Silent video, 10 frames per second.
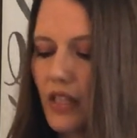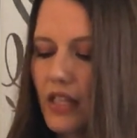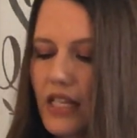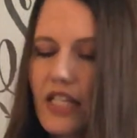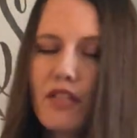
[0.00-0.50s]

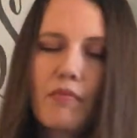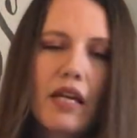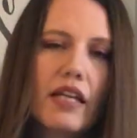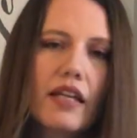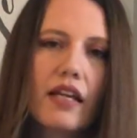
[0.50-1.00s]
These
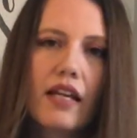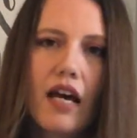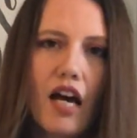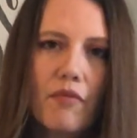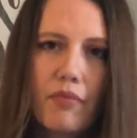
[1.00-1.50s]
men
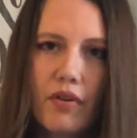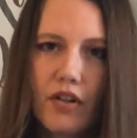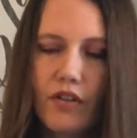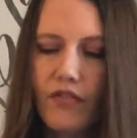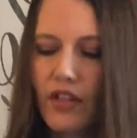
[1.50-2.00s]
cannot
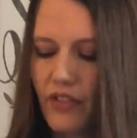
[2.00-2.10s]
prove the